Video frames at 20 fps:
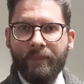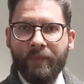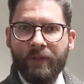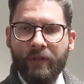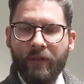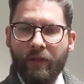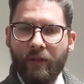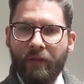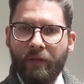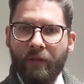
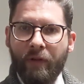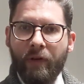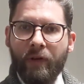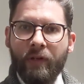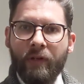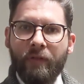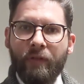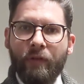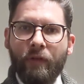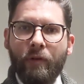So the
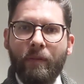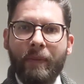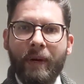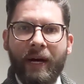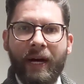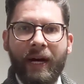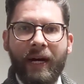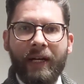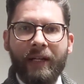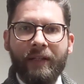first 4
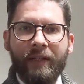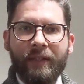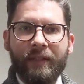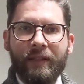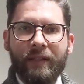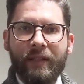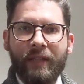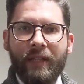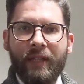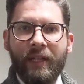bars
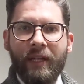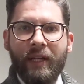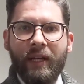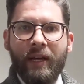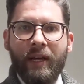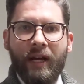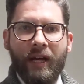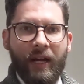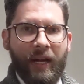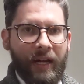
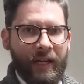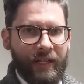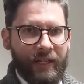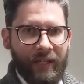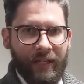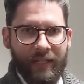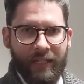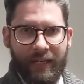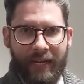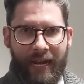are
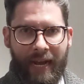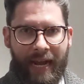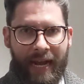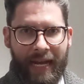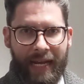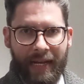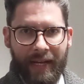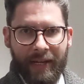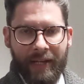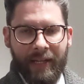just A,
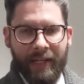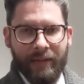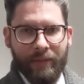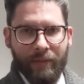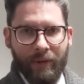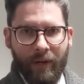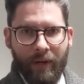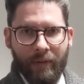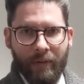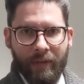and that's
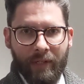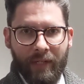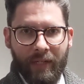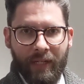what I was